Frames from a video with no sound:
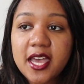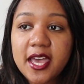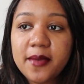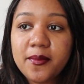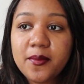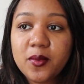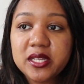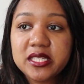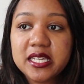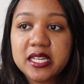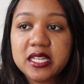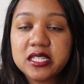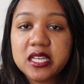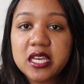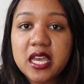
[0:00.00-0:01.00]
and we
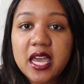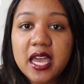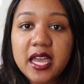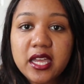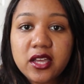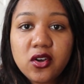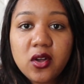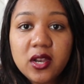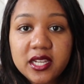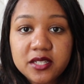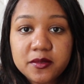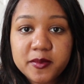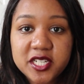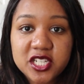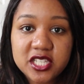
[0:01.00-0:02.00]
did a
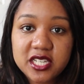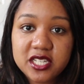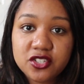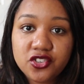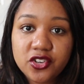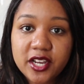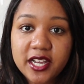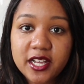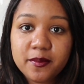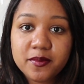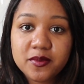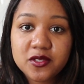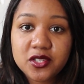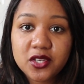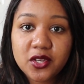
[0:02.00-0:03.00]
college business trip
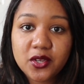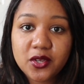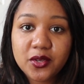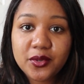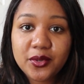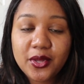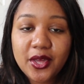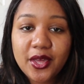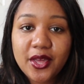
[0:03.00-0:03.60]
to